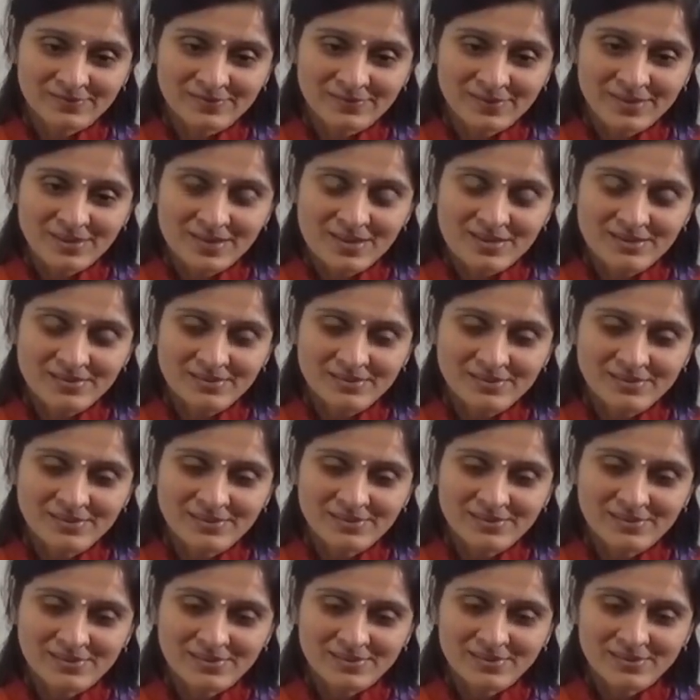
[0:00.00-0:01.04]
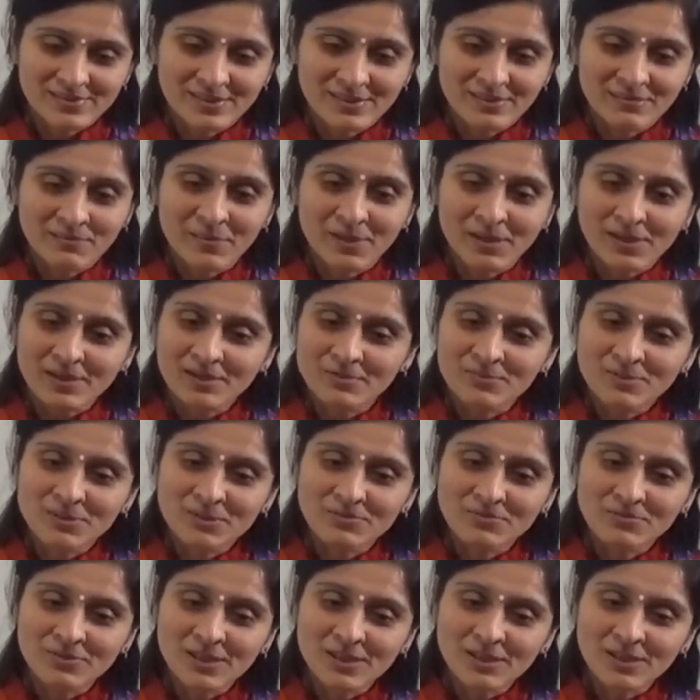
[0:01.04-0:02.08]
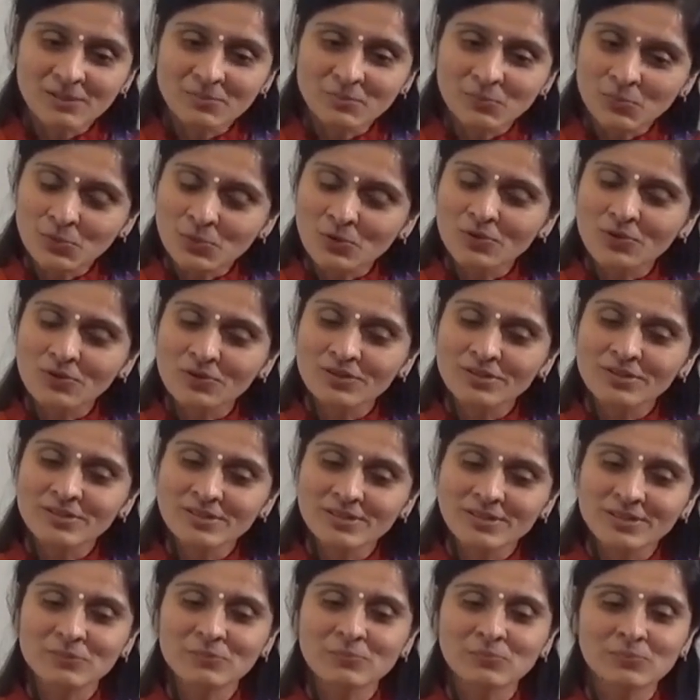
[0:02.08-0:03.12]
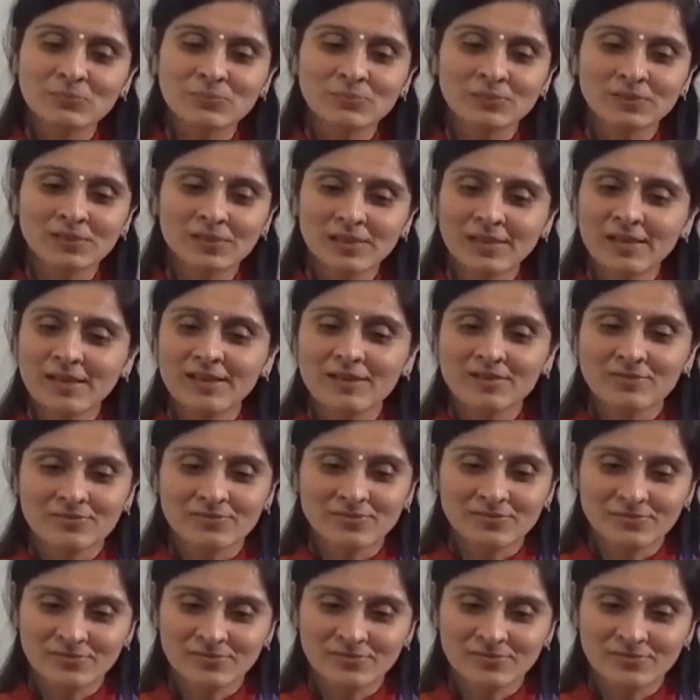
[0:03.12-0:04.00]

Yeah? It becomes a very pure, simple life.